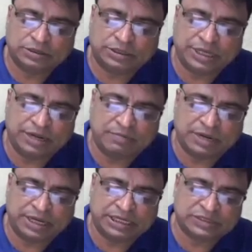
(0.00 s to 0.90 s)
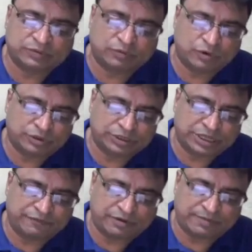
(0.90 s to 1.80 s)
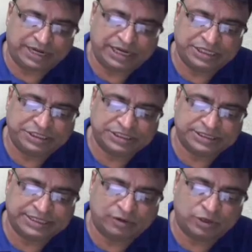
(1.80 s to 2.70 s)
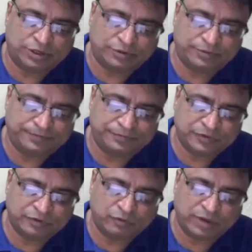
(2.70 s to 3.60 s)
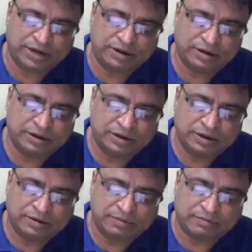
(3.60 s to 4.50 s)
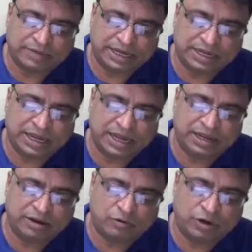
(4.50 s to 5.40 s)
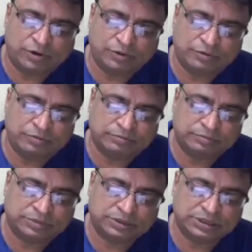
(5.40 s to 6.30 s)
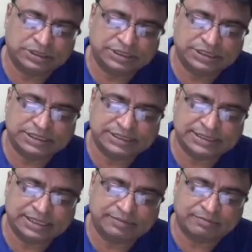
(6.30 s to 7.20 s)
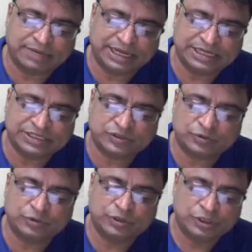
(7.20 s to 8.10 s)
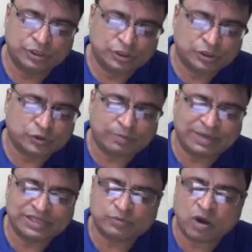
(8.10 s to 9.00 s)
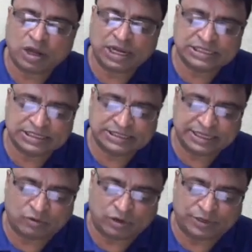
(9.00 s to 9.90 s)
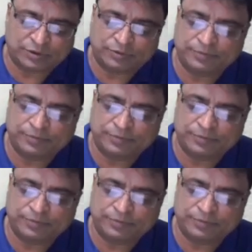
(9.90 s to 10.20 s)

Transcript: 3 minus 4. Therefore, my H is equal to 1. My K equal to, this is minus 2. So, my small x is equal to